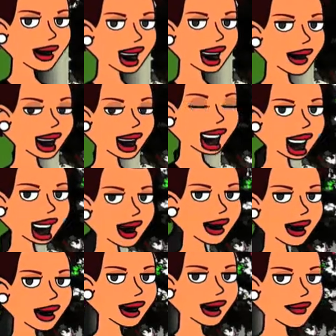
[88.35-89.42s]
There are
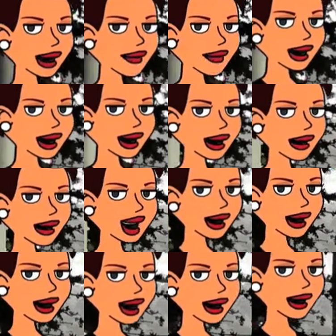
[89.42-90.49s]
so many people from
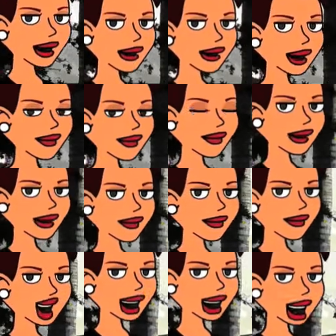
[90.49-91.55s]
around the world.
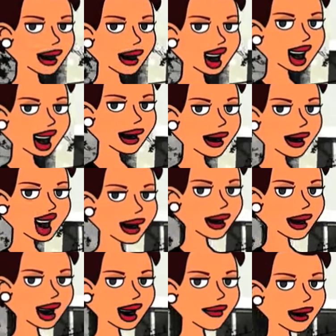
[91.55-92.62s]
We are now
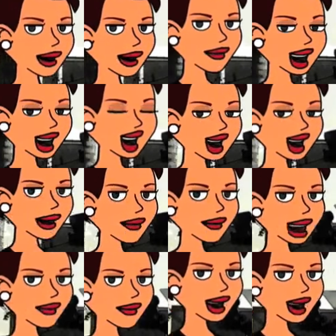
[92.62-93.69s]
going for a quick tour
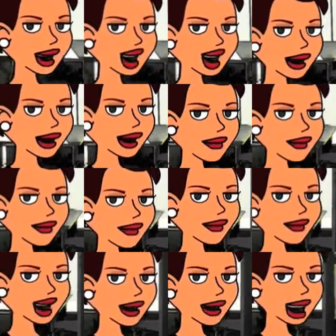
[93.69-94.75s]
of Art Miami
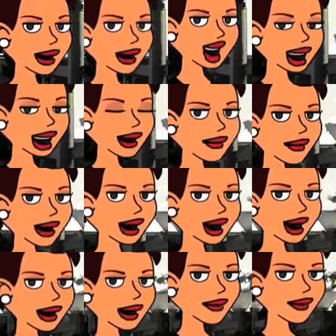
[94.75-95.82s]
and then off to
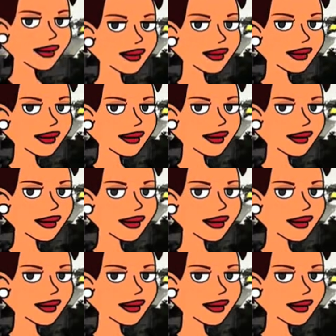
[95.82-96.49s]
Wynwood. It